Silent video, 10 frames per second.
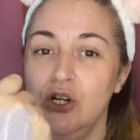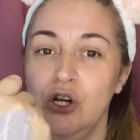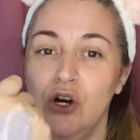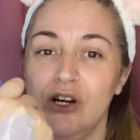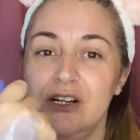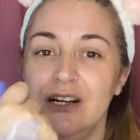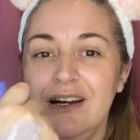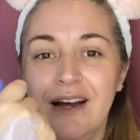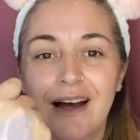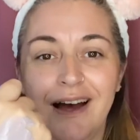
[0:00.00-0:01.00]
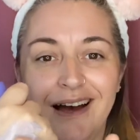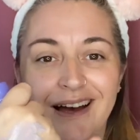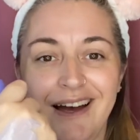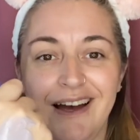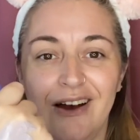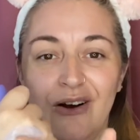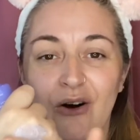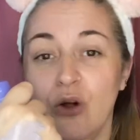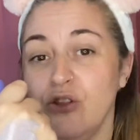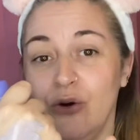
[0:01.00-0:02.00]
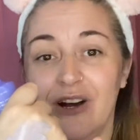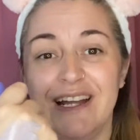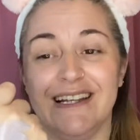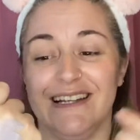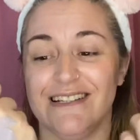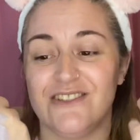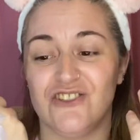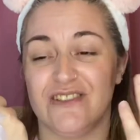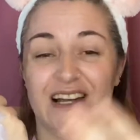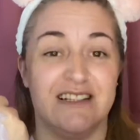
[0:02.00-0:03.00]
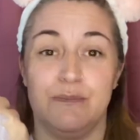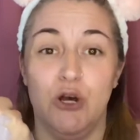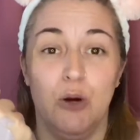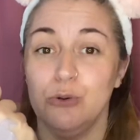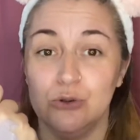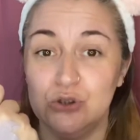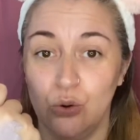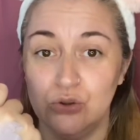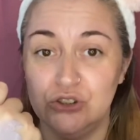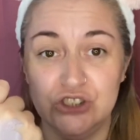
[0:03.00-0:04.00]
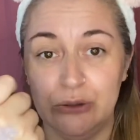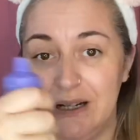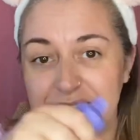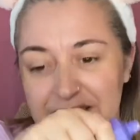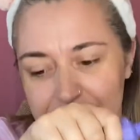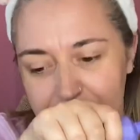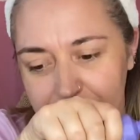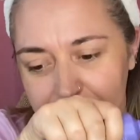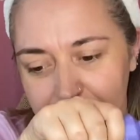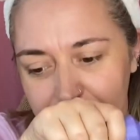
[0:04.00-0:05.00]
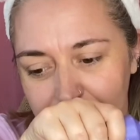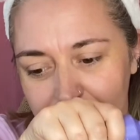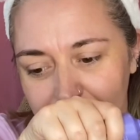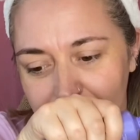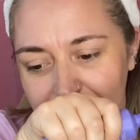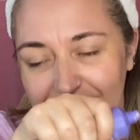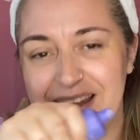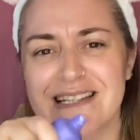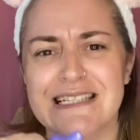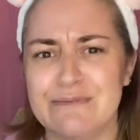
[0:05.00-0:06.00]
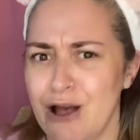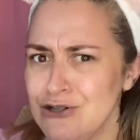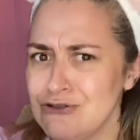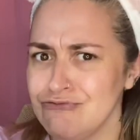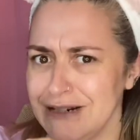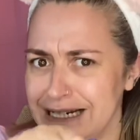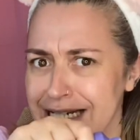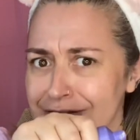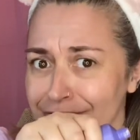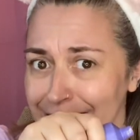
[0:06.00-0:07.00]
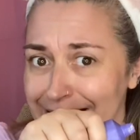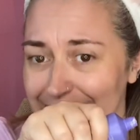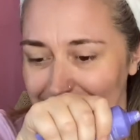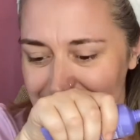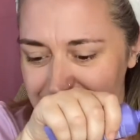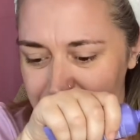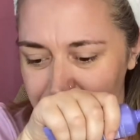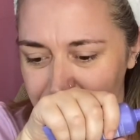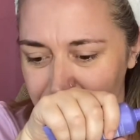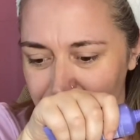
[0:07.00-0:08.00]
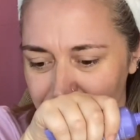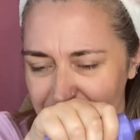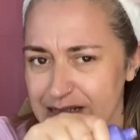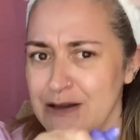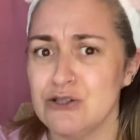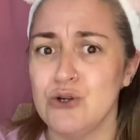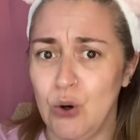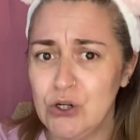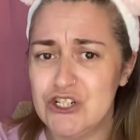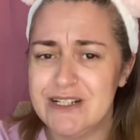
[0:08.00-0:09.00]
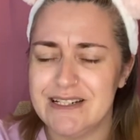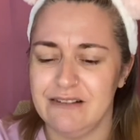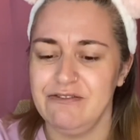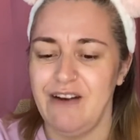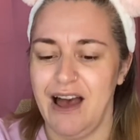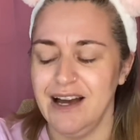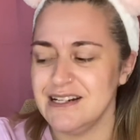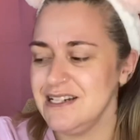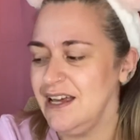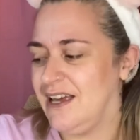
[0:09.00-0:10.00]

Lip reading: look, although it is just has a purple tone to it. It smells really, really nice. It smells gorgeous, in fact.